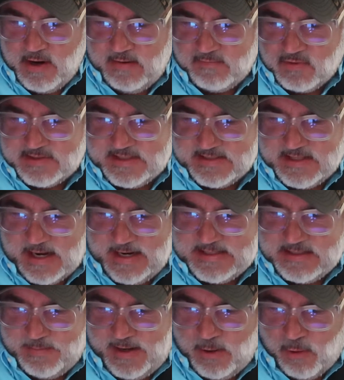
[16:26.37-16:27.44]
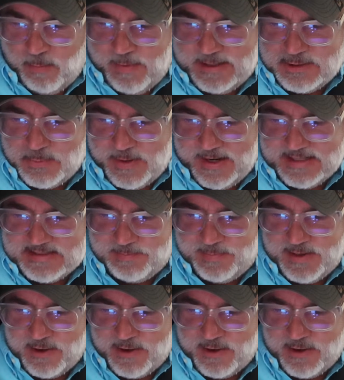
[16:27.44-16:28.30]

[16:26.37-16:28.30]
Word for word: never says hi to me or my tweets.